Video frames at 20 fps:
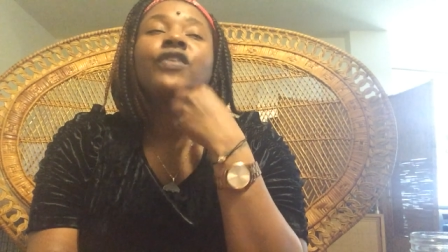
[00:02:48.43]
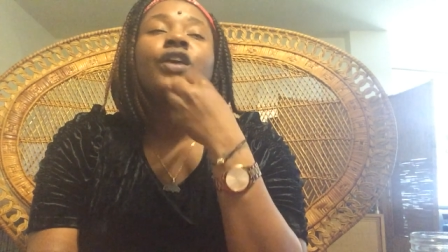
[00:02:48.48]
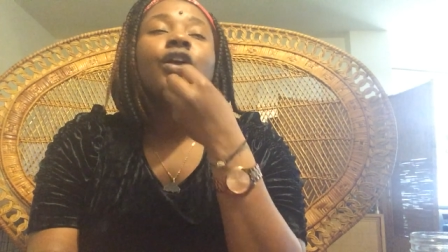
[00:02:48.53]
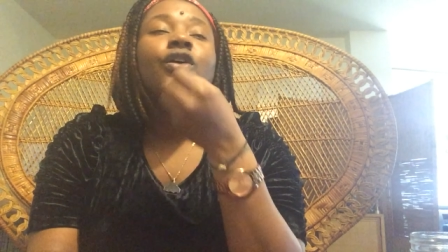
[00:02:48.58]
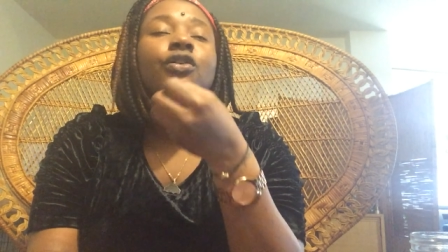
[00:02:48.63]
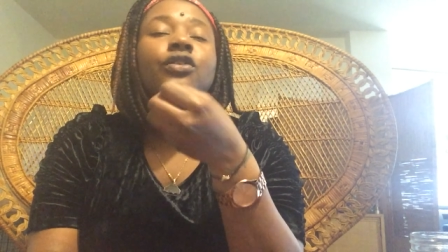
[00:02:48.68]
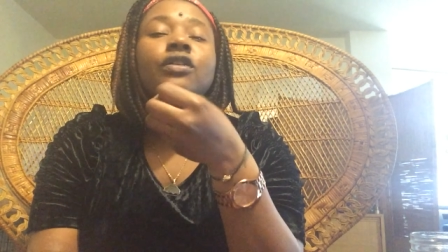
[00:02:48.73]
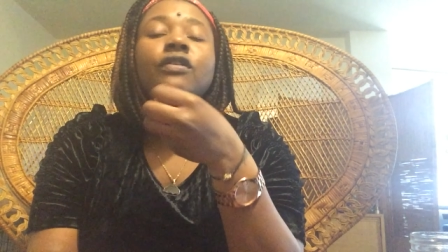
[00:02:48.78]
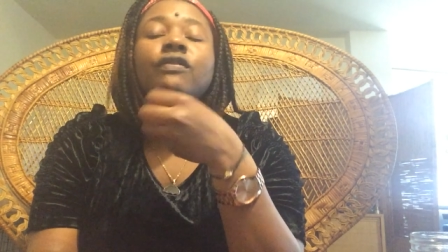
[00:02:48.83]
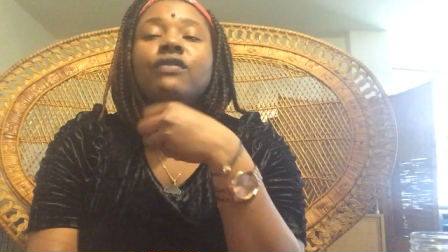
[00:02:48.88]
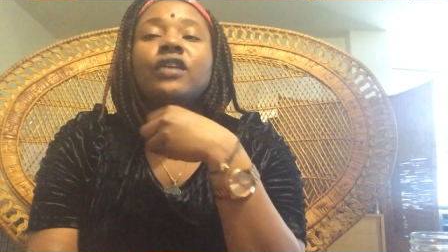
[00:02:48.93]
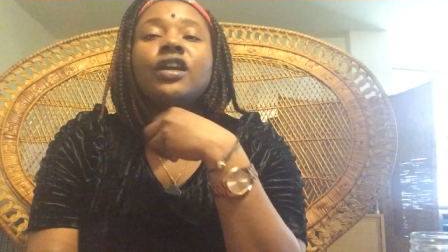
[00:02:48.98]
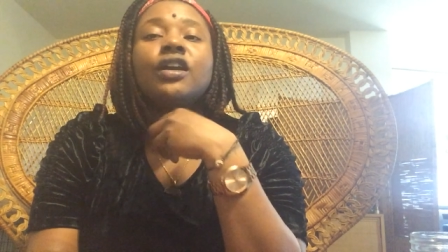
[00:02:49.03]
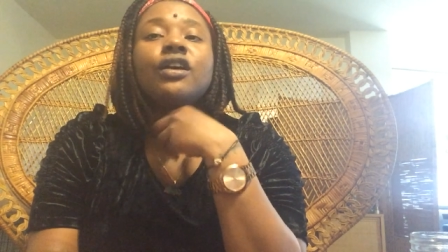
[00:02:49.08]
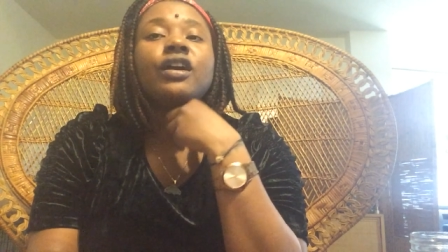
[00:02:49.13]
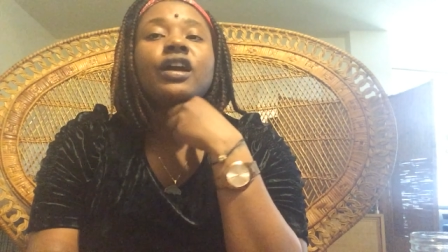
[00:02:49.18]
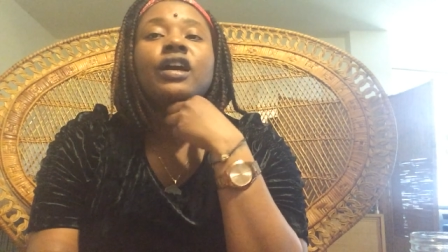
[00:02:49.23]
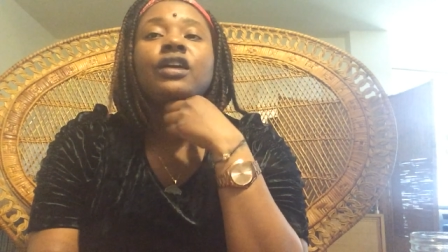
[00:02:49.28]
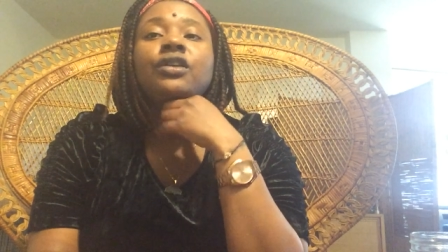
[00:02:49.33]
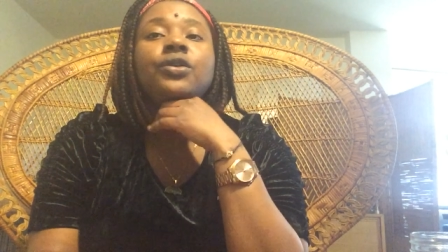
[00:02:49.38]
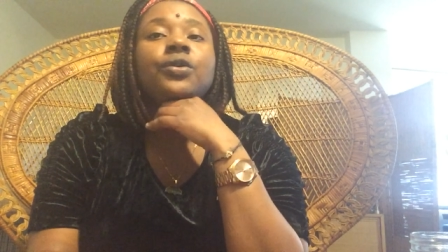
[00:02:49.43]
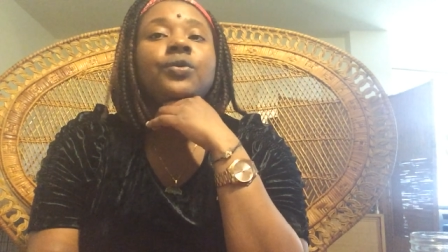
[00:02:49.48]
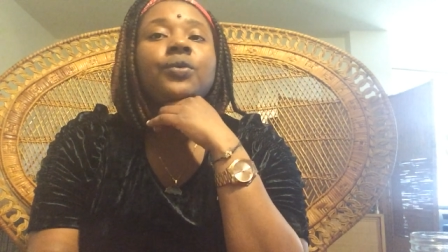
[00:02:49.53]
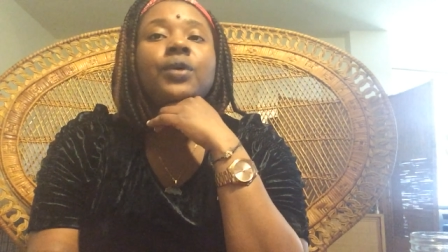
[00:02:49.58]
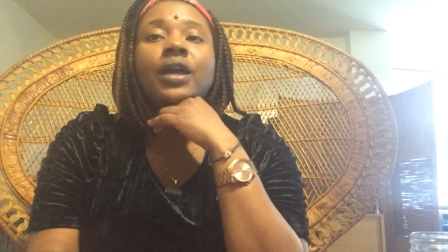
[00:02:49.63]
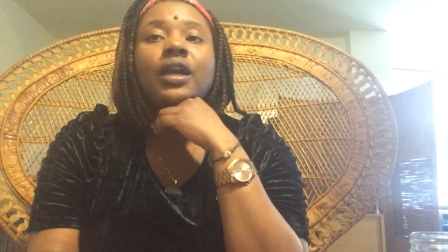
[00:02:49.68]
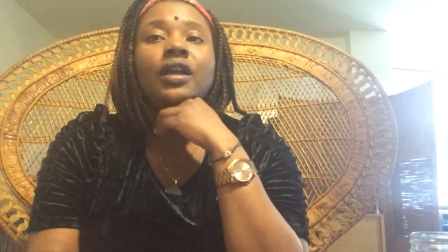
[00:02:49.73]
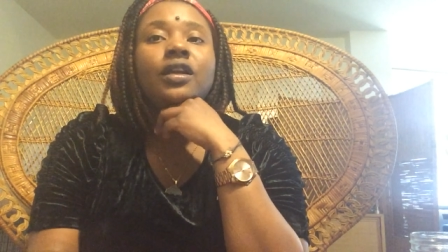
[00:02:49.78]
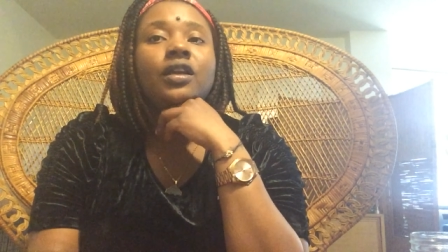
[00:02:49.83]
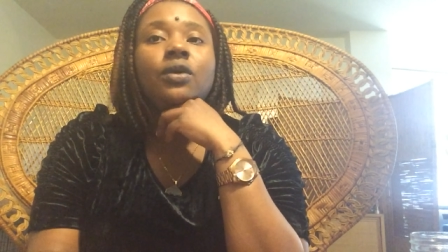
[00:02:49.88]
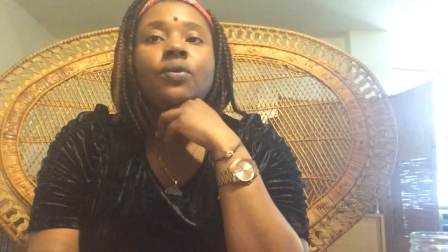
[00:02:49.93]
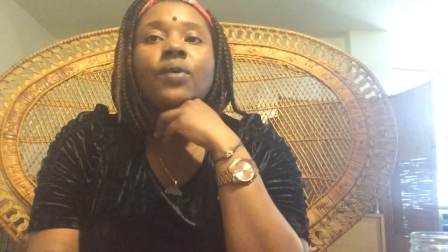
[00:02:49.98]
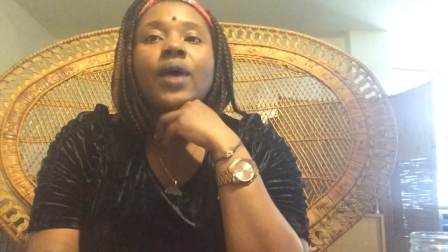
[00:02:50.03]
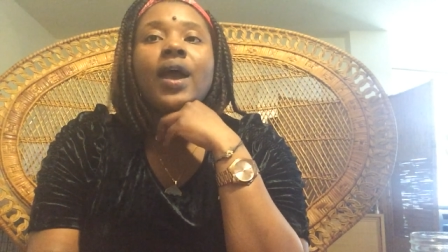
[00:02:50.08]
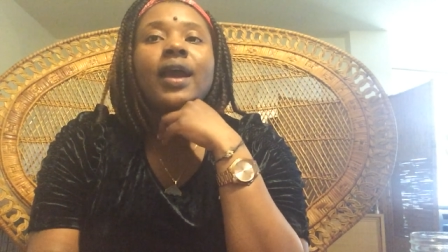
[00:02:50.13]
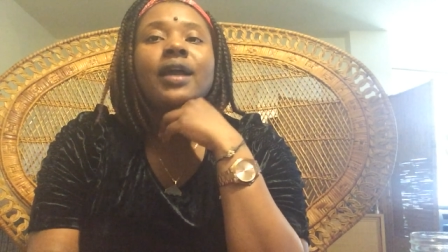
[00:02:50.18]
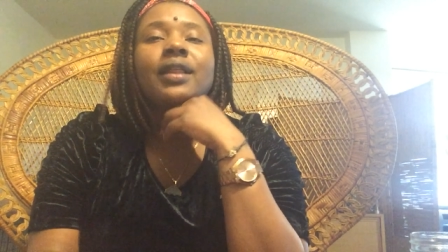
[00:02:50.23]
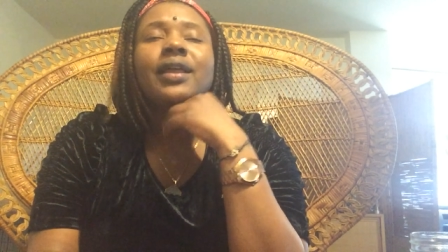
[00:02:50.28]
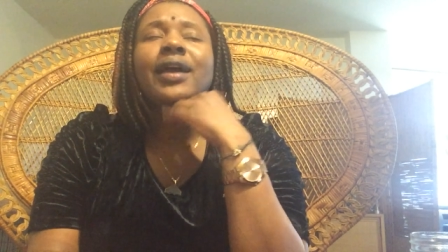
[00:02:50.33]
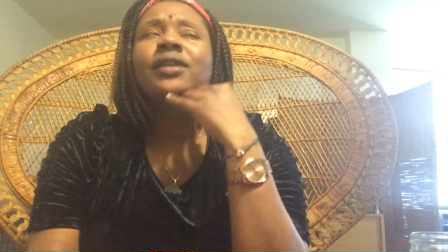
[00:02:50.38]
feel the fear and do it
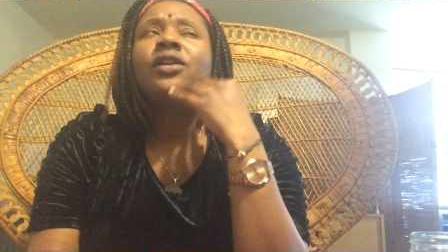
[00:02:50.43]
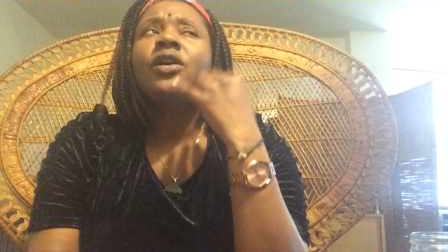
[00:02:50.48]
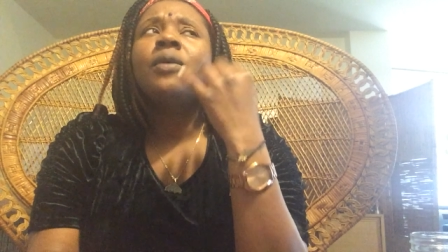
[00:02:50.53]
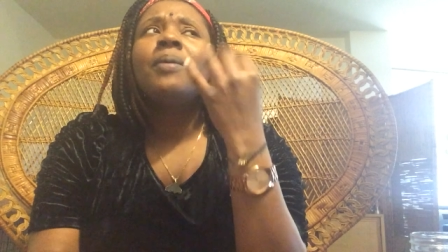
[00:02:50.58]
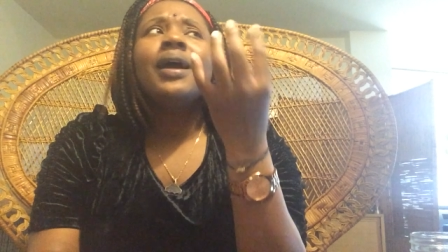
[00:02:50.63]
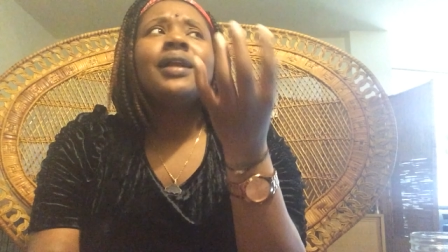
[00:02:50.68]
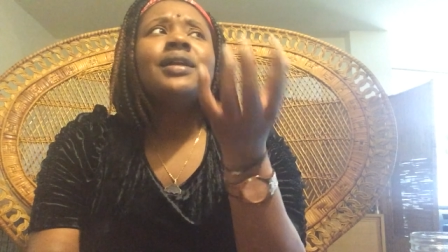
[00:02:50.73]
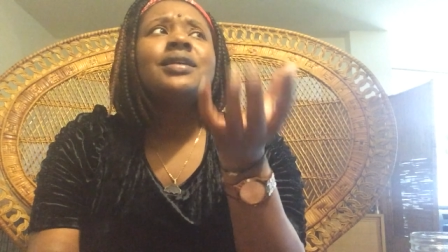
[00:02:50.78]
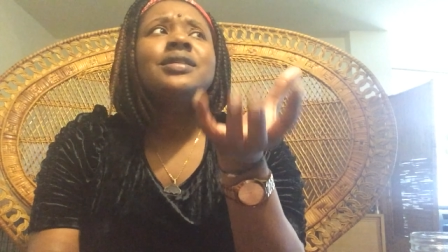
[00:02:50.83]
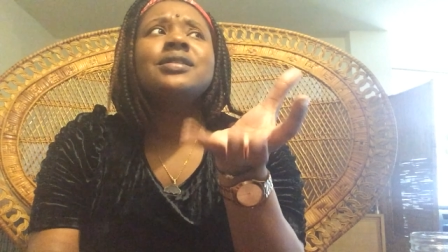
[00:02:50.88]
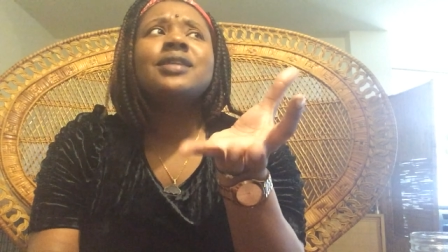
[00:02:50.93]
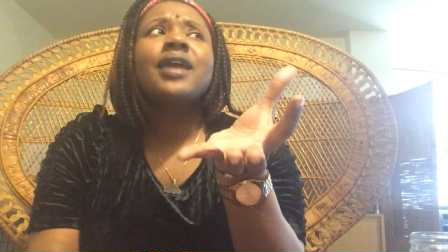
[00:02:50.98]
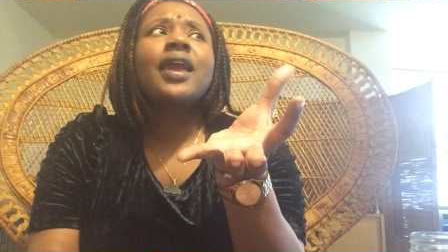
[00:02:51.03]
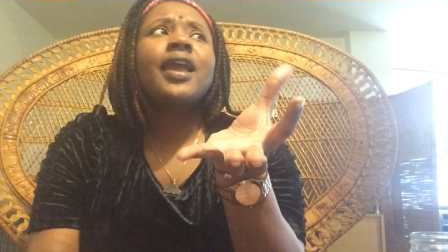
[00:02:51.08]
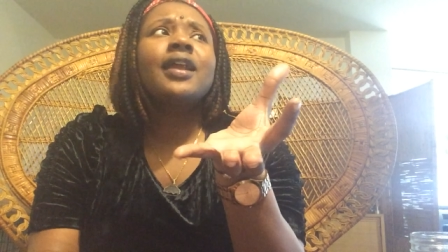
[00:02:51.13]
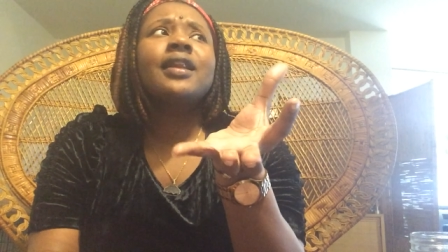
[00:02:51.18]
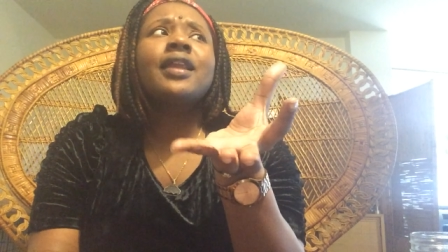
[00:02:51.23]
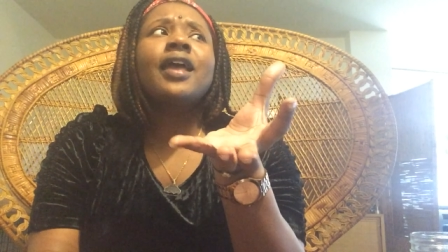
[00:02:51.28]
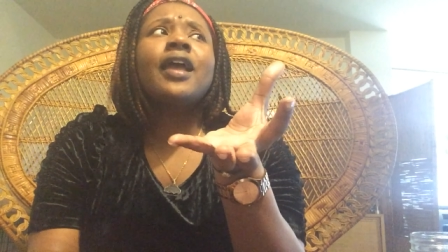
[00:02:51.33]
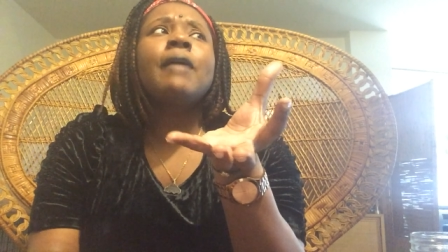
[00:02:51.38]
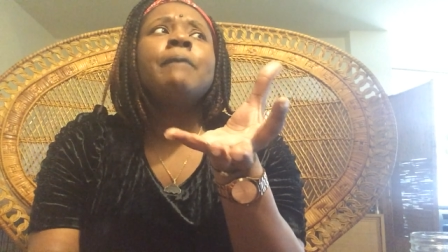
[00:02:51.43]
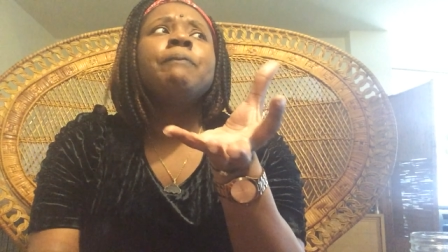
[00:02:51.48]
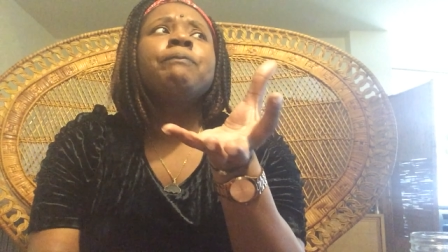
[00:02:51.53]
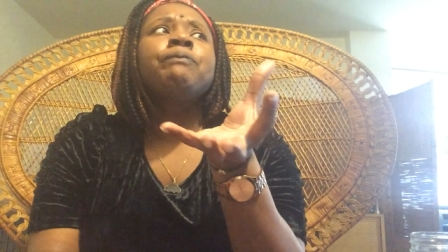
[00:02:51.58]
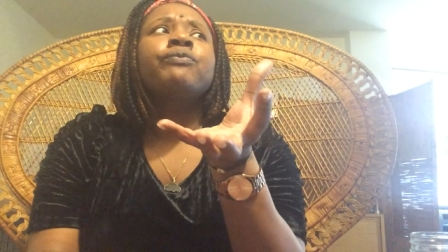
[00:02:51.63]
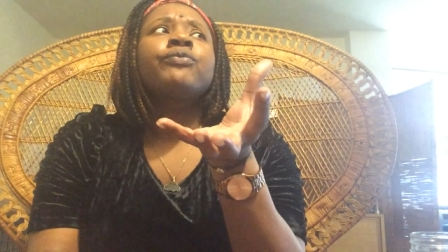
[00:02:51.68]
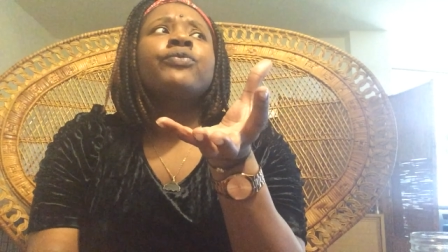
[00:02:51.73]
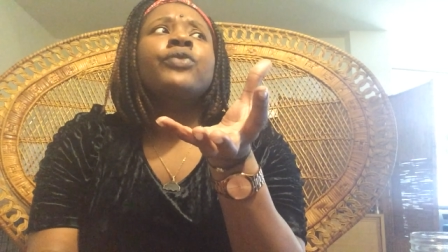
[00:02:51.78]
anyway. Like, nobody's saying that,